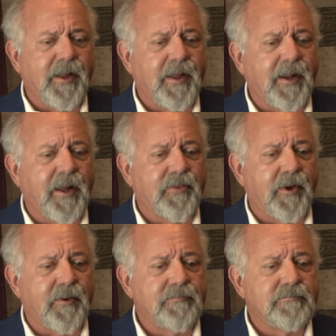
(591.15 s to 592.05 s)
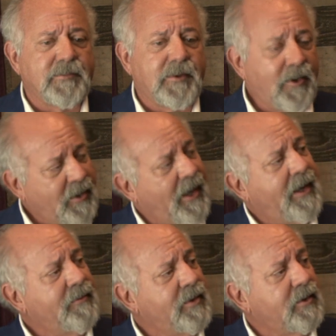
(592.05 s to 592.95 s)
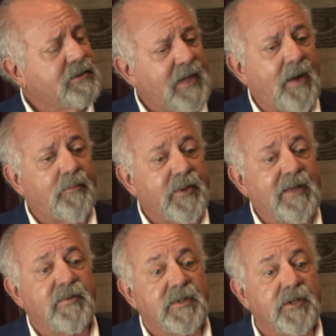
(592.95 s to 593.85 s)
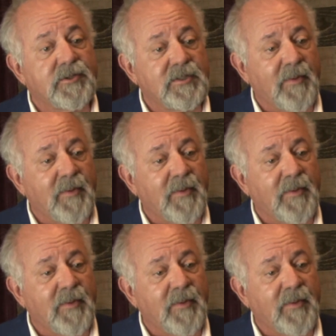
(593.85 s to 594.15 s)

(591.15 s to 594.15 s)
And I thought, okay, because I believe in literacy.